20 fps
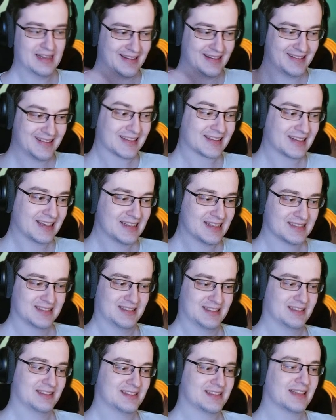In that
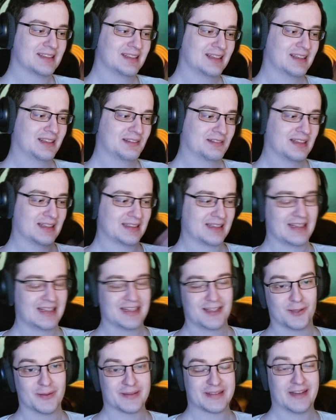case, suddenly the
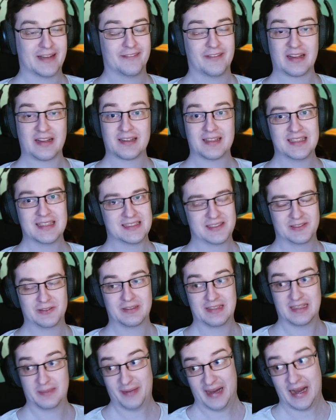healing overtime effect is
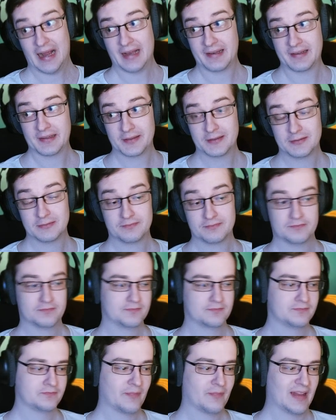not that bad.
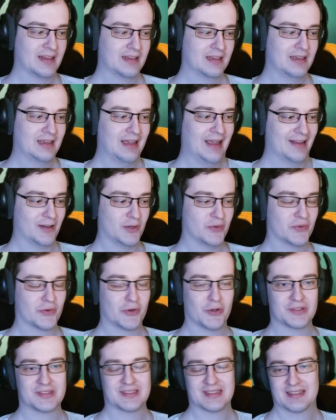And of
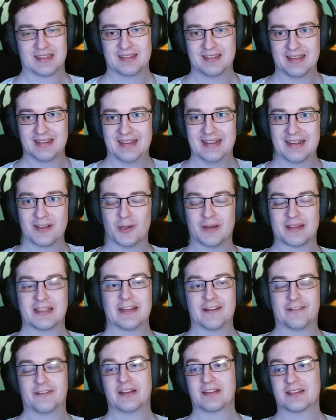course, healing
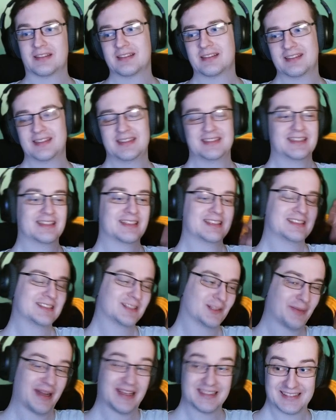overtime effect is increase
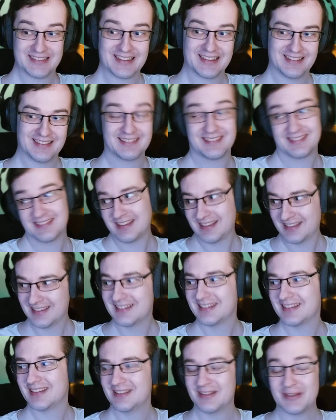your mastery,
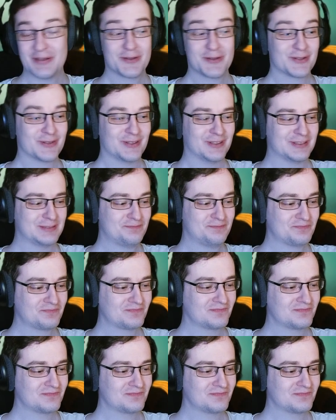the usual.